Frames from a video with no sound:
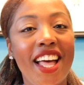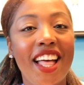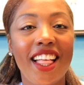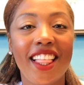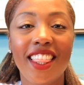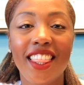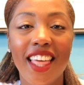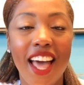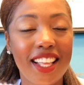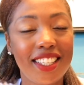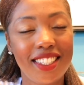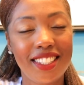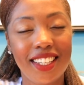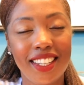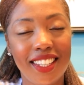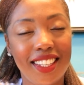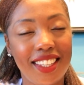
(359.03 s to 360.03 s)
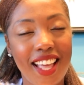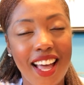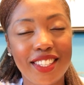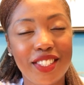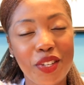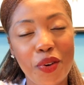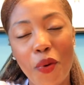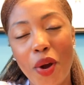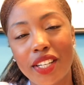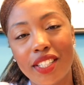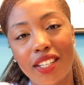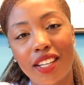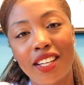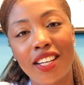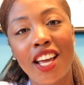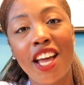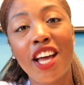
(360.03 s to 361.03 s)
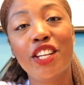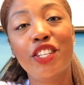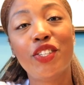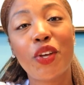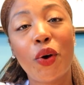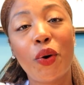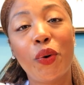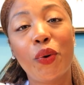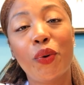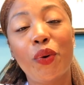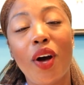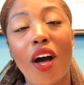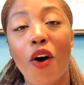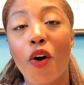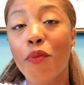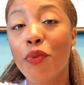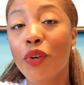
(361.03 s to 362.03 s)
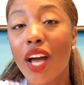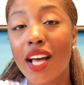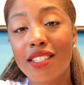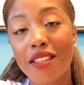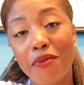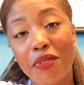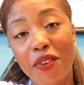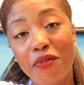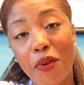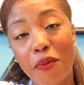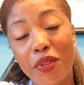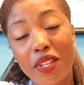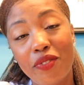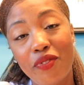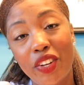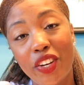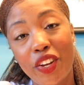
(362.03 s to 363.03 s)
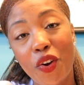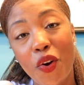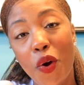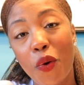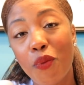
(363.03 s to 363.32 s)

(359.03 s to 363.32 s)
That's the question. So I hope you got something from this video on